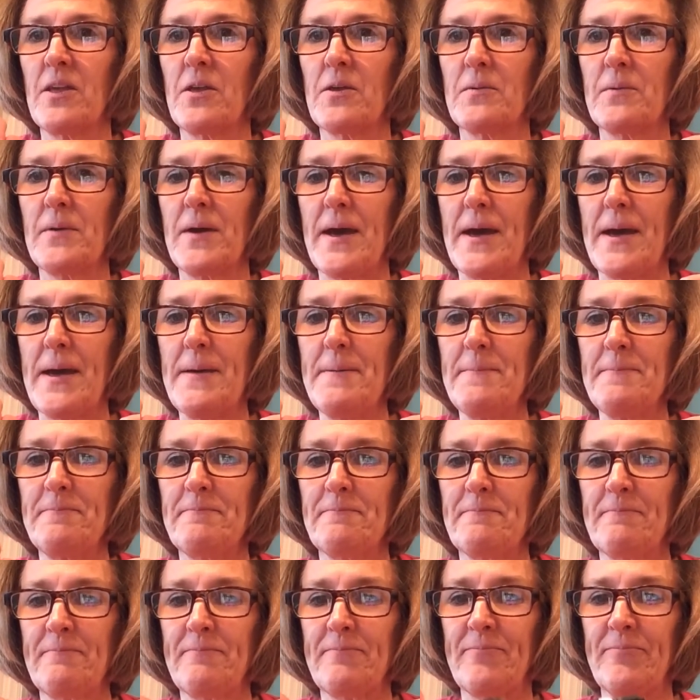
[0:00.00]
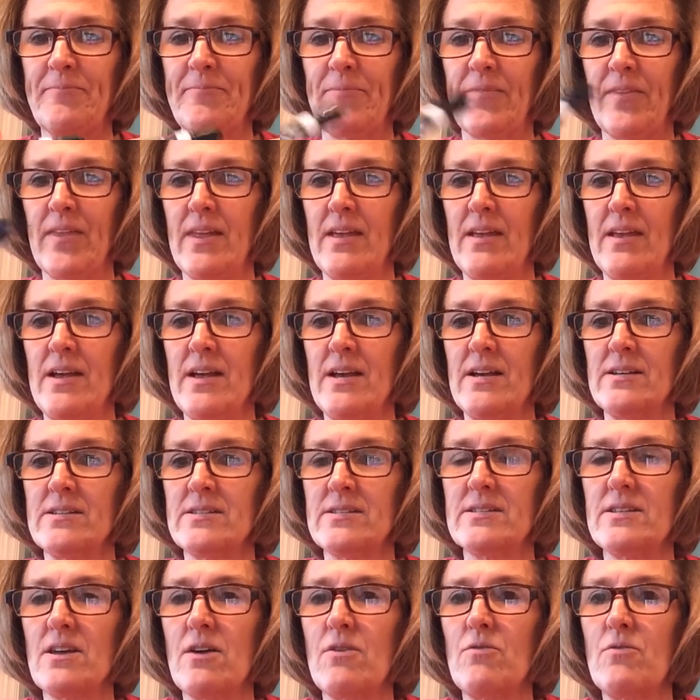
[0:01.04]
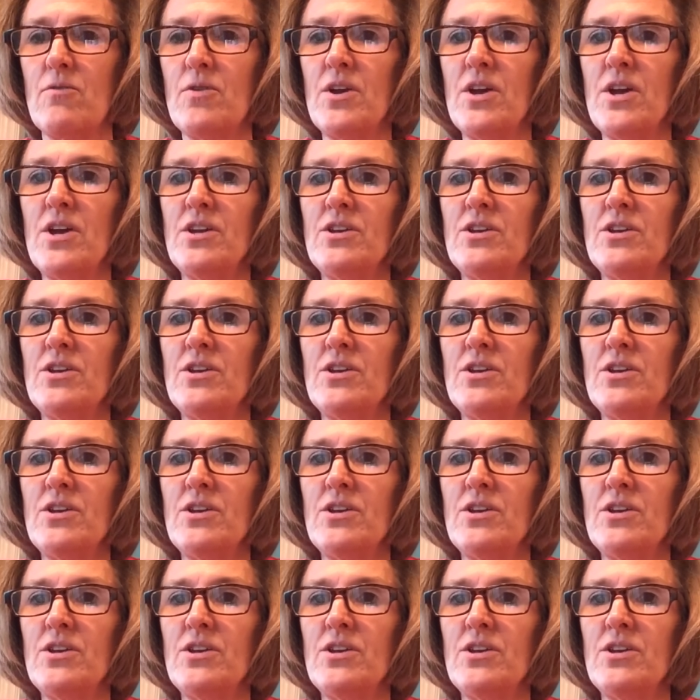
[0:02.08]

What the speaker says: Okay, so